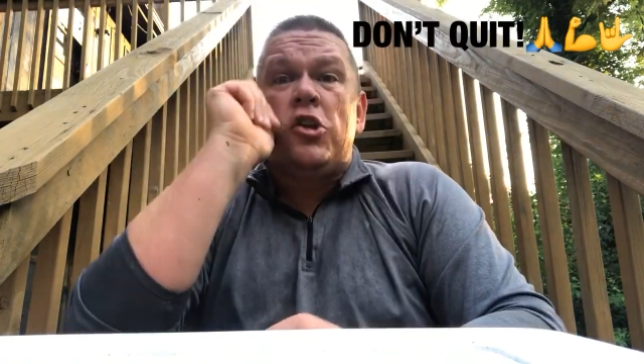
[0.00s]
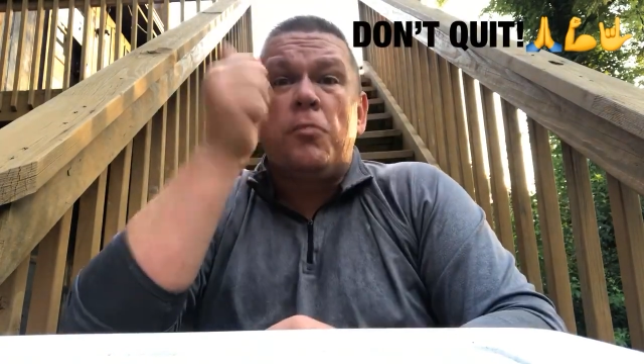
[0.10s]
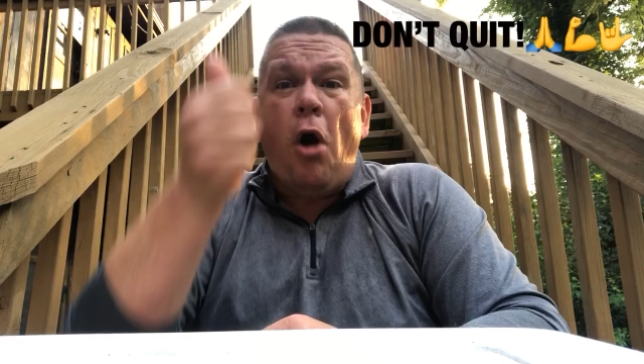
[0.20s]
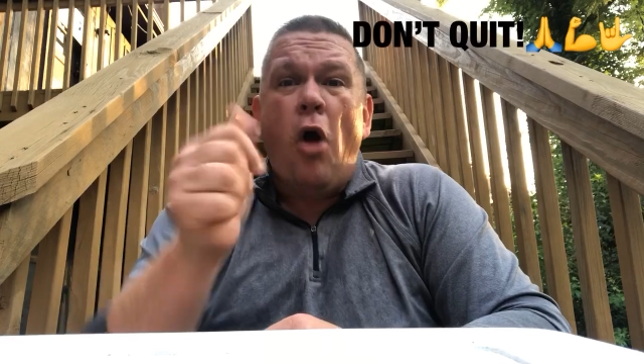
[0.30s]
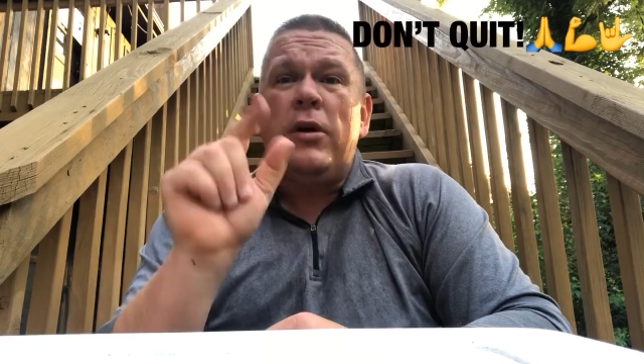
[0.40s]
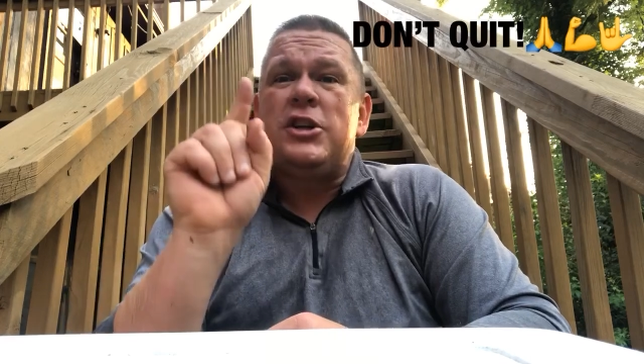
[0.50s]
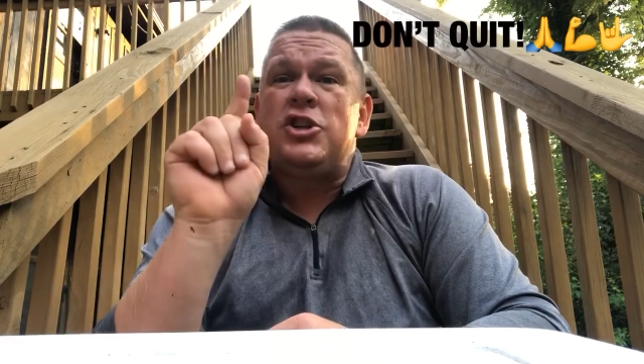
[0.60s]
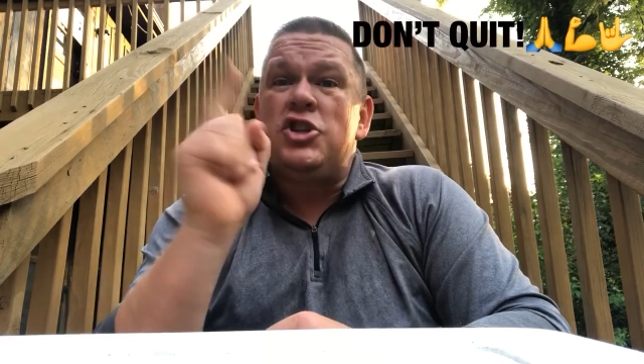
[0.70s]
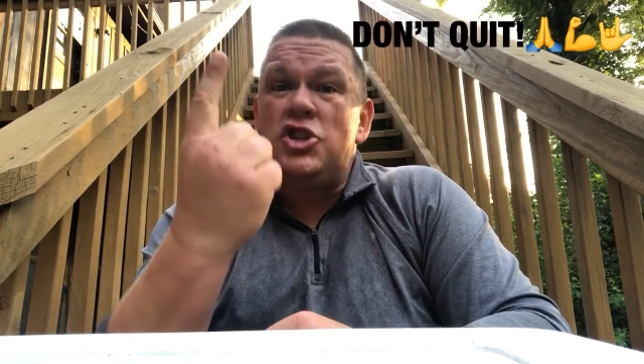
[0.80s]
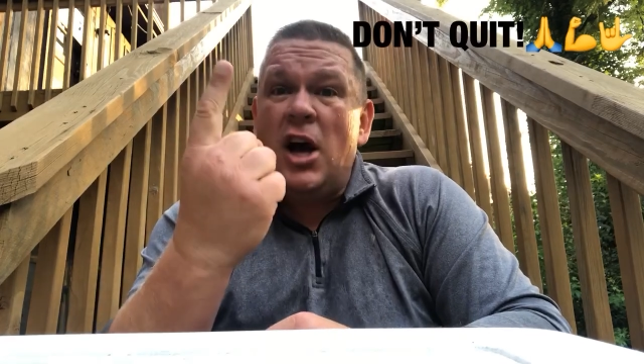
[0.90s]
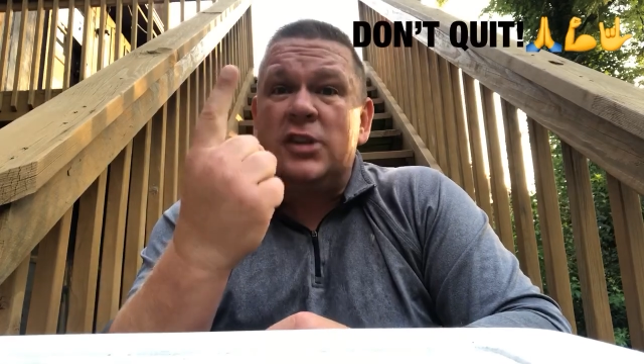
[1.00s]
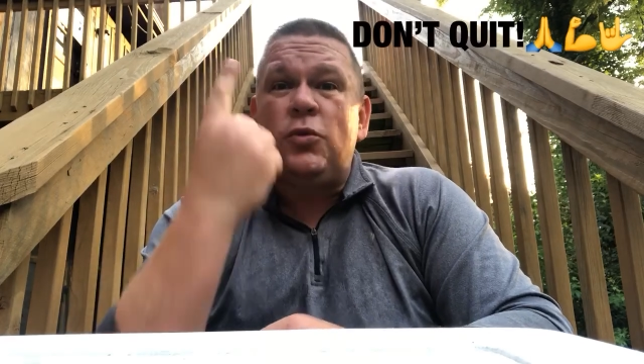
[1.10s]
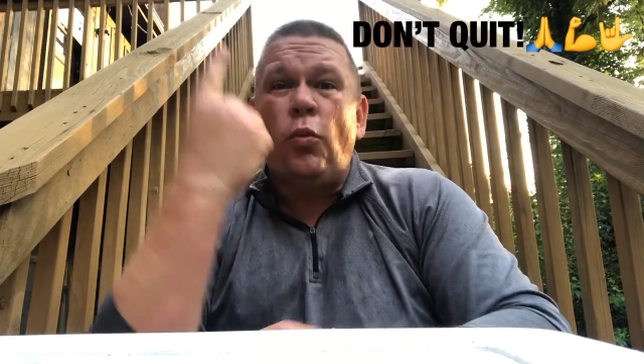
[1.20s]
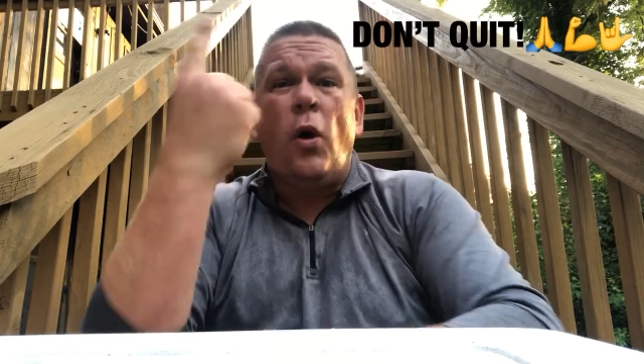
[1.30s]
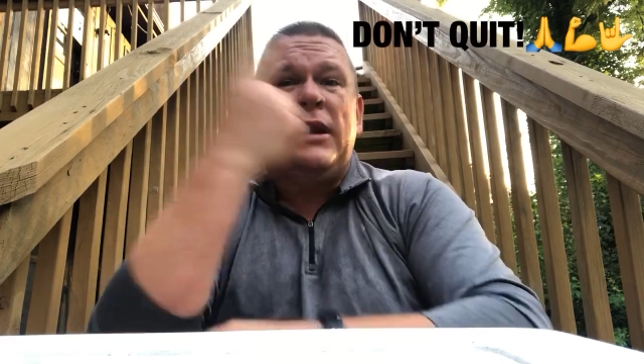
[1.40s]
Tomorrow is
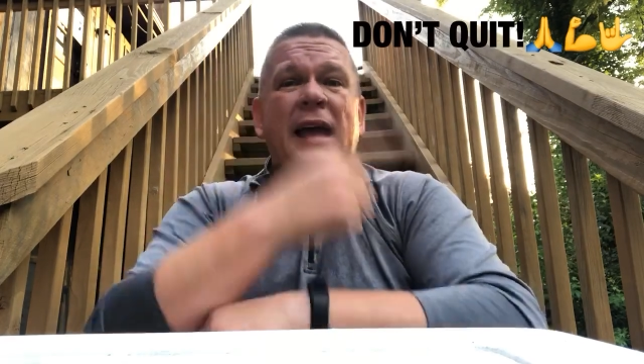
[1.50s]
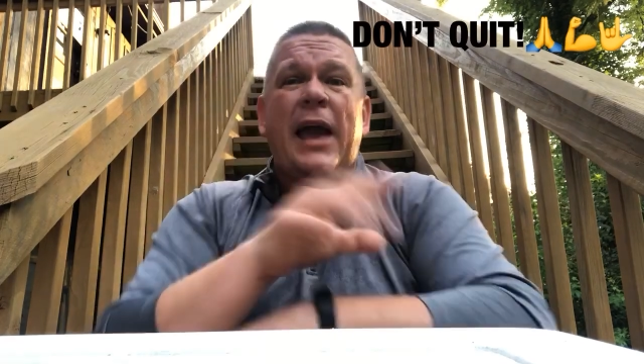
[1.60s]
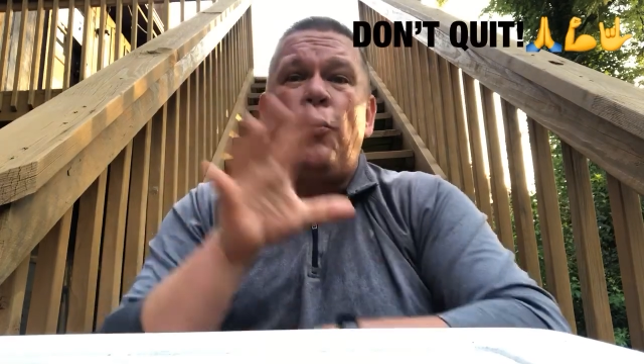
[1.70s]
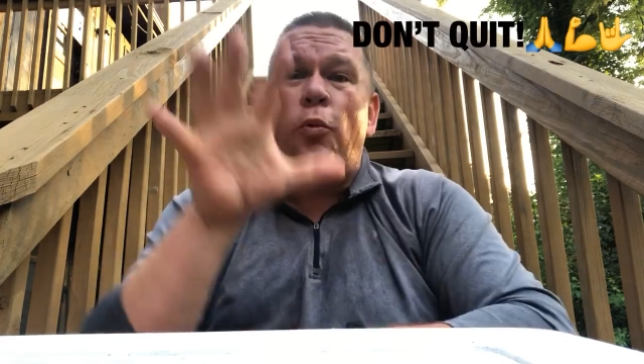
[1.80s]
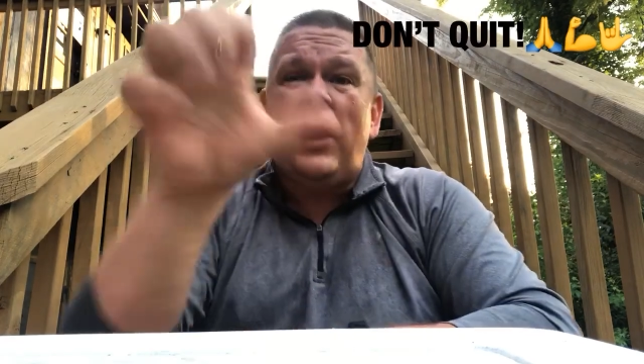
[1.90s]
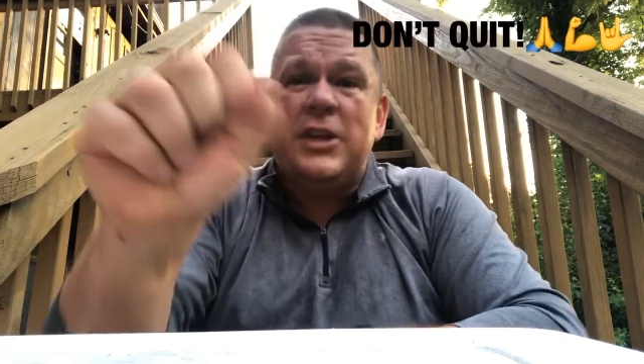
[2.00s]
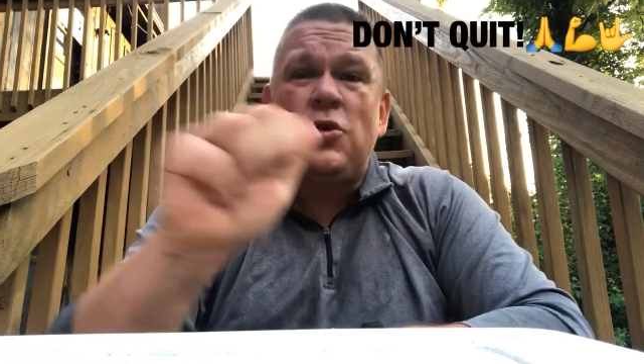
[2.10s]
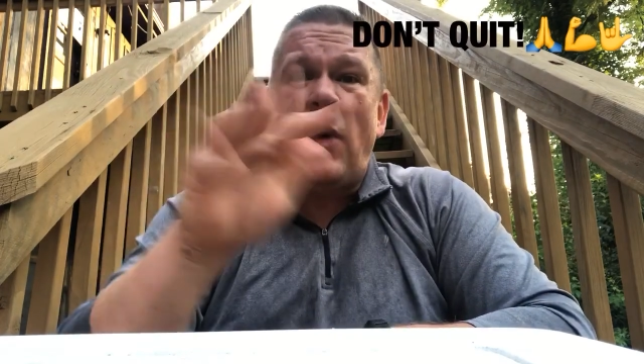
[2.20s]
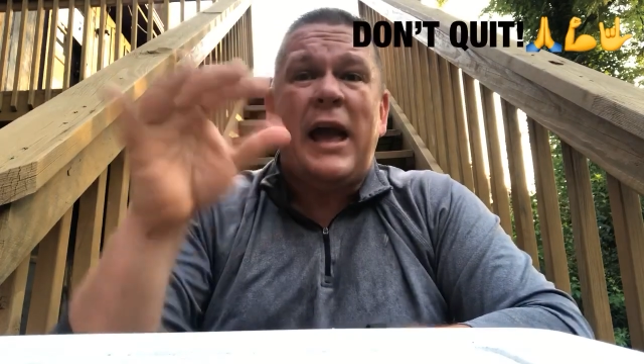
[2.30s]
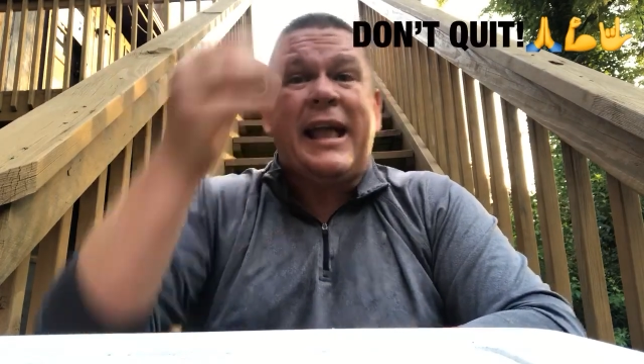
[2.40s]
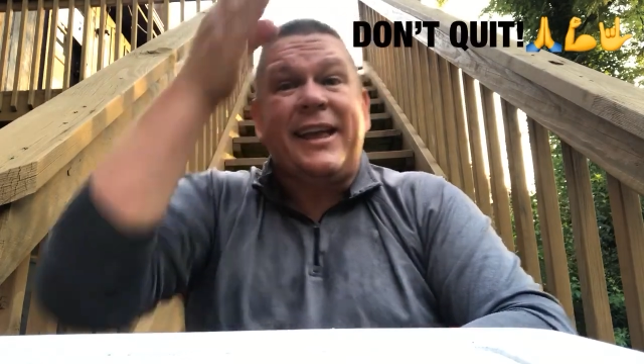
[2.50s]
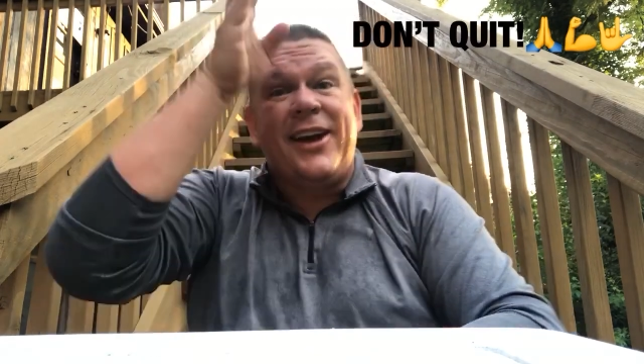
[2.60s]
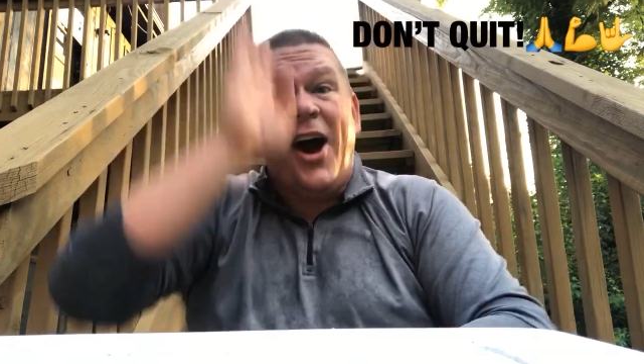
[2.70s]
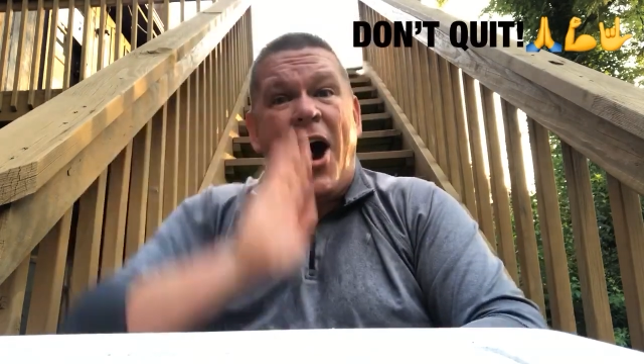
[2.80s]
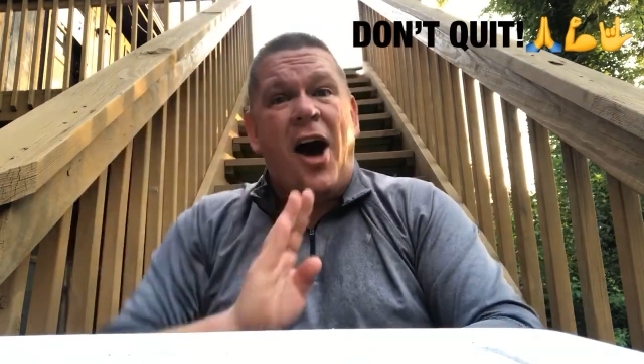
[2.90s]
just one day reach away and
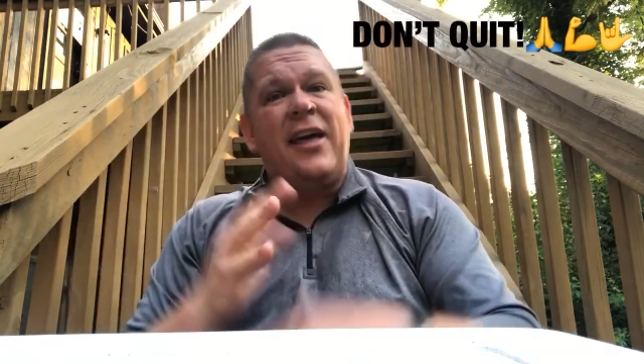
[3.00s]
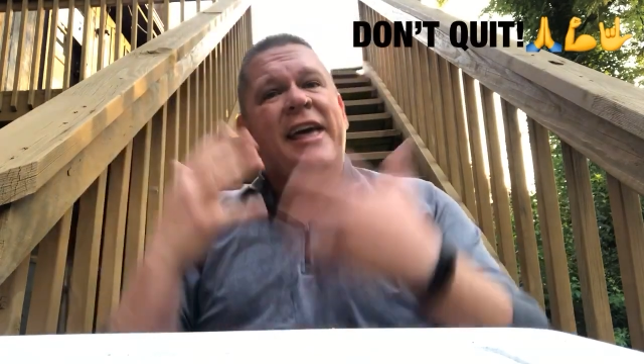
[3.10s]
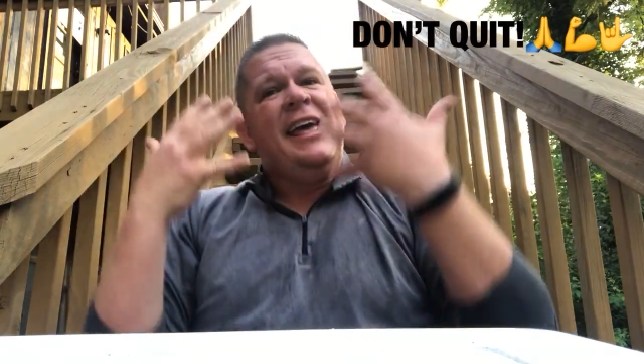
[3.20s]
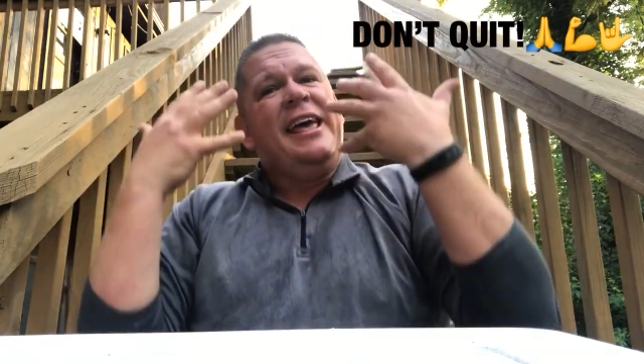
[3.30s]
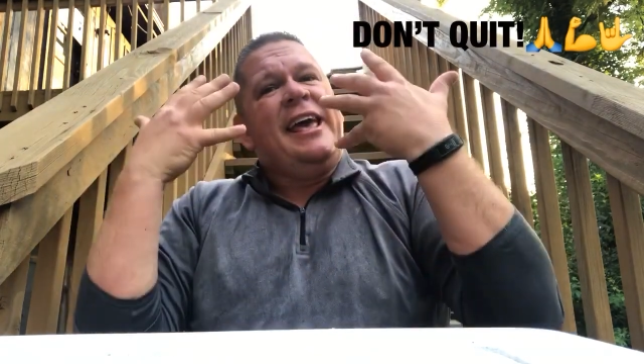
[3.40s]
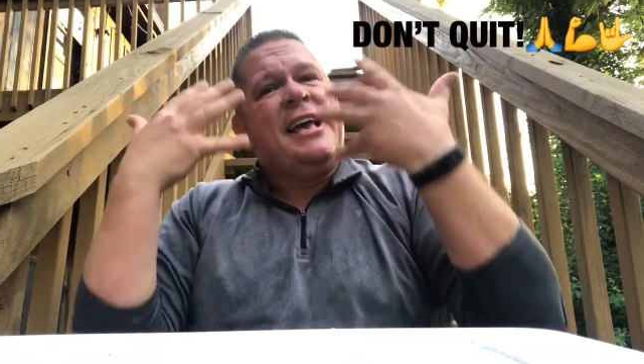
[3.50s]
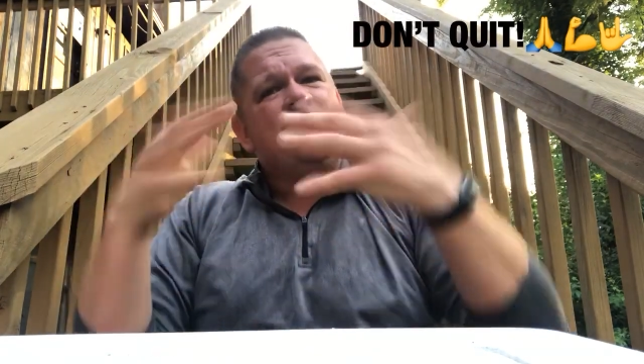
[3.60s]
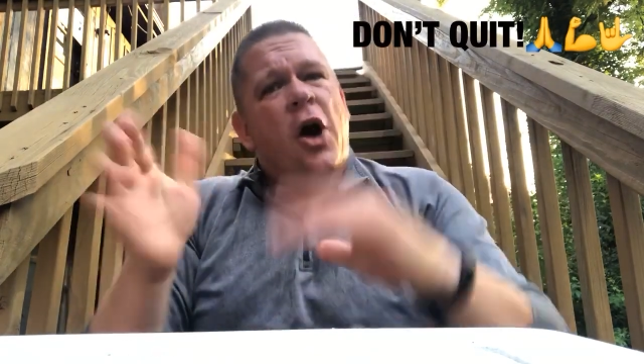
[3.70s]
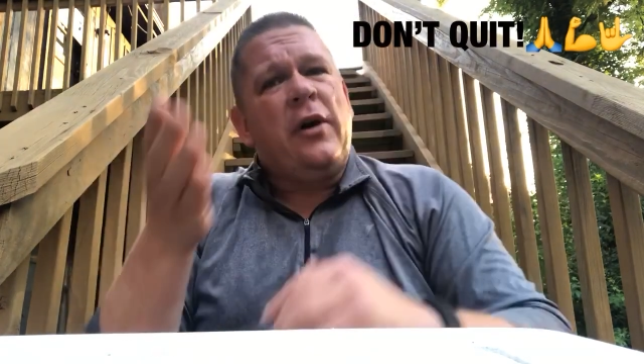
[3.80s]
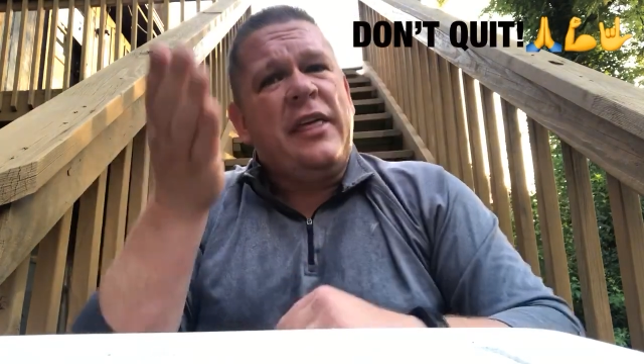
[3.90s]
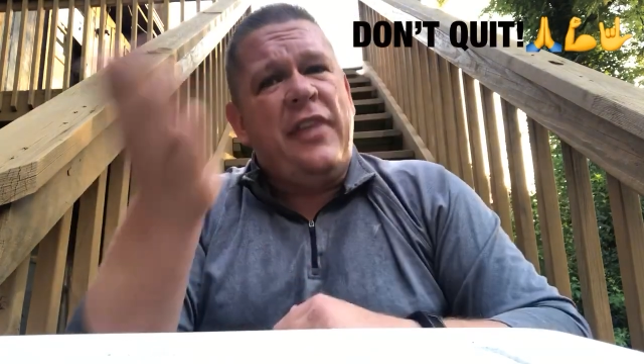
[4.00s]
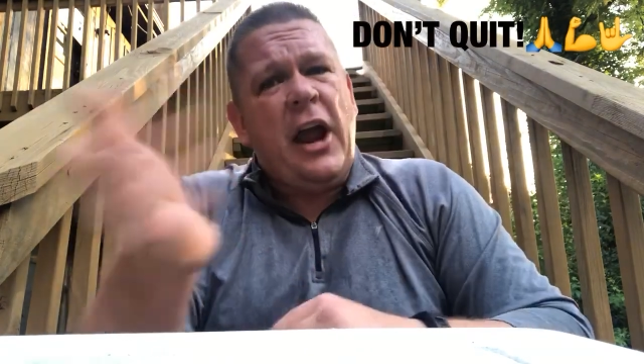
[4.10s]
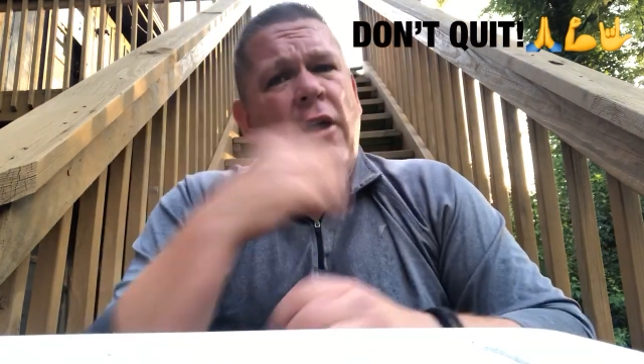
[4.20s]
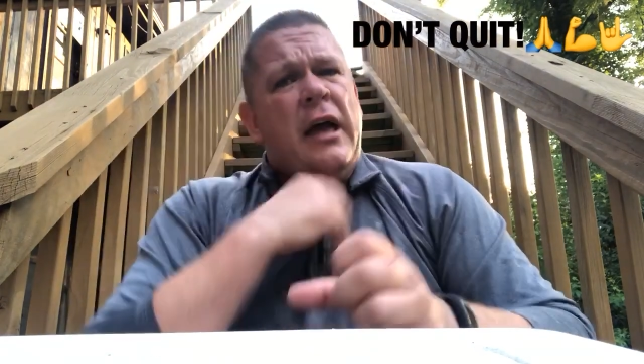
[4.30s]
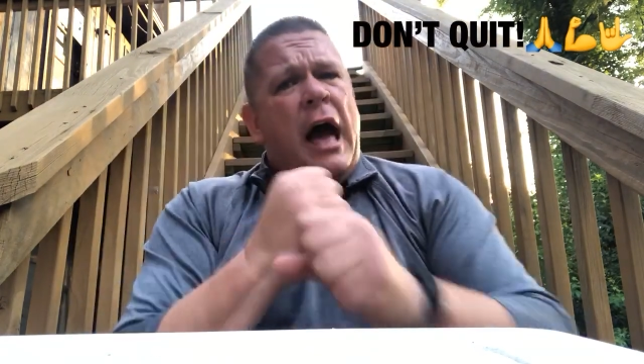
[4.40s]
God is already there.